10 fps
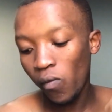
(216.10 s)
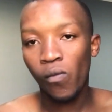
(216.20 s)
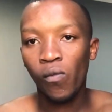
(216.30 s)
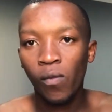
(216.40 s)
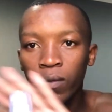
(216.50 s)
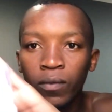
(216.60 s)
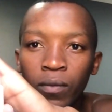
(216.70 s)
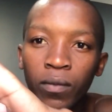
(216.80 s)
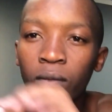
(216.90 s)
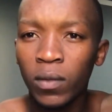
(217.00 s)
So now
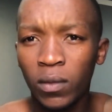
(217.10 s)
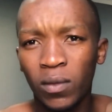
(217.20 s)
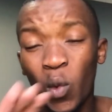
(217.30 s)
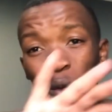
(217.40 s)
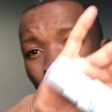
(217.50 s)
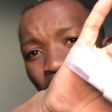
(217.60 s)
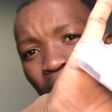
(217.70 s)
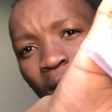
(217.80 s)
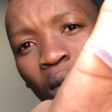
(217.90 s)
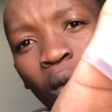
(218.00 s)
guys, I'm using my
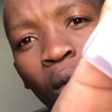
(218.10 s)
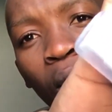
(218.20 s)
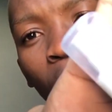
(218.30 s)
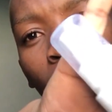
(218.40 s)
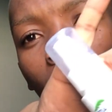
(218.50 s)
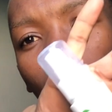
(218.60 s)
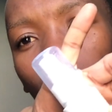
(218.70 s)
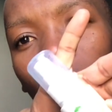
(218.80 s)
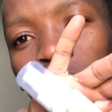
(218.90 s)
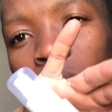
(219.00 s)
Portia M
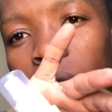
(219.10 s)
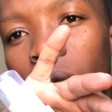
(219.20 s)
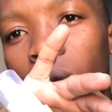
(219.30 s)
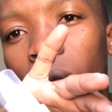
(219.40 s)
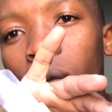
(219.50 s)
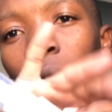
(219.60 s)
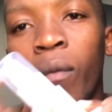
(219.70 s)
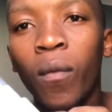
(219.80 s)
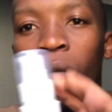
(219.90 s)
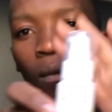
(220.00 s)
syrup.
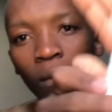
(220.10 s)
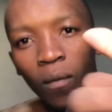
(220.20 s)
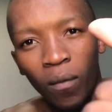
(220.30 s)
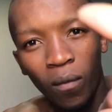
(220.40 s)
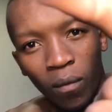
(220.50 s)
It helps